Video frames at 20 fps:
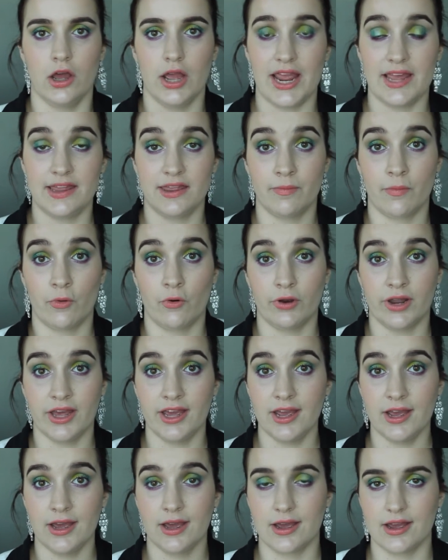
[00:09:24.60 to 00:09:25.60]
in the
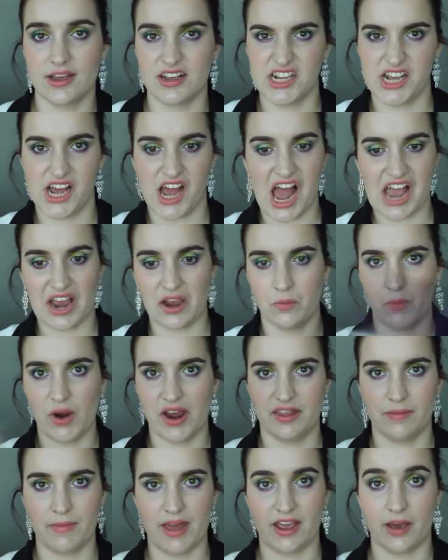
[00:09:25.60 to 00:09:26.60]
morning, I can
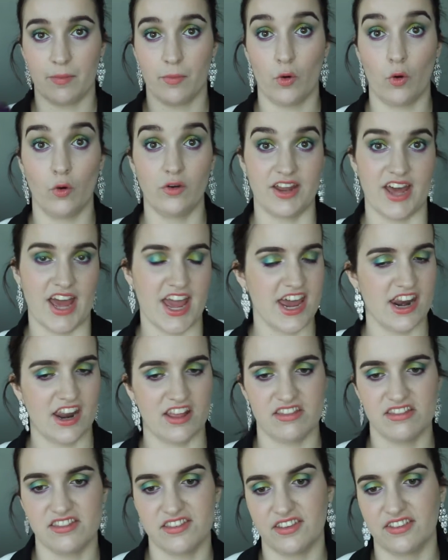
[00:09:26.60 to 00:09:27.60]
wear the makeup all day and
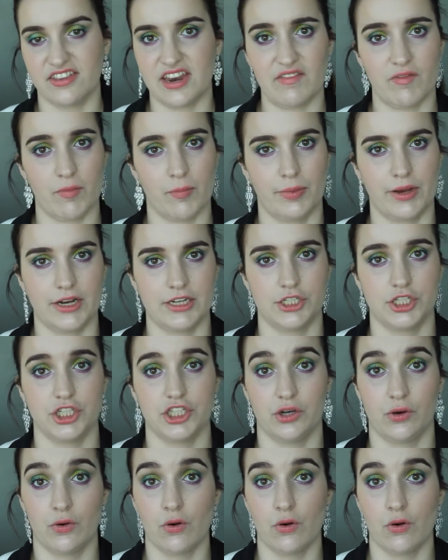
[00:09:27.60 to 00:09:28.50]
it doesn't even budge.